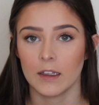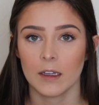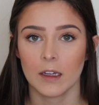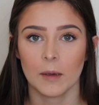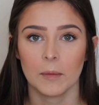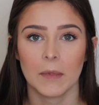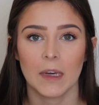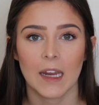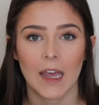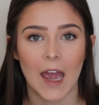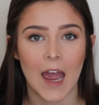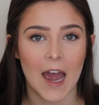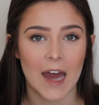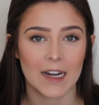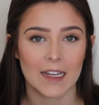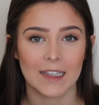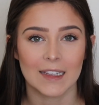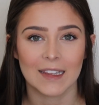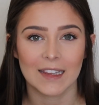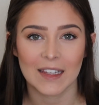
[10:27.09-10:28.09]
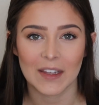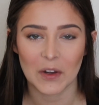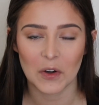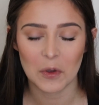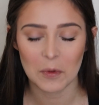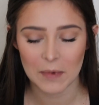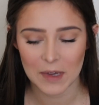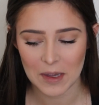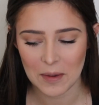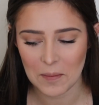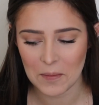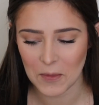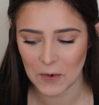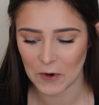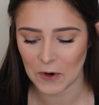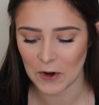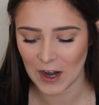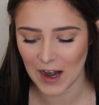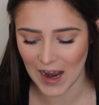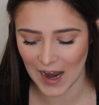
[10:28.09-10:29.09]
think I'm going to add a little bit
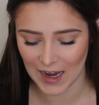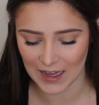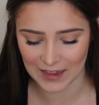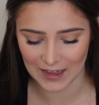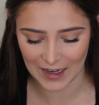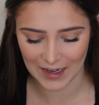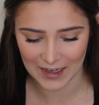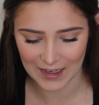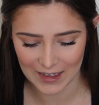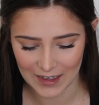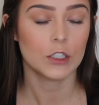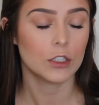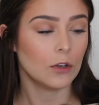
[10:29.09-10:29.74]
more highlight.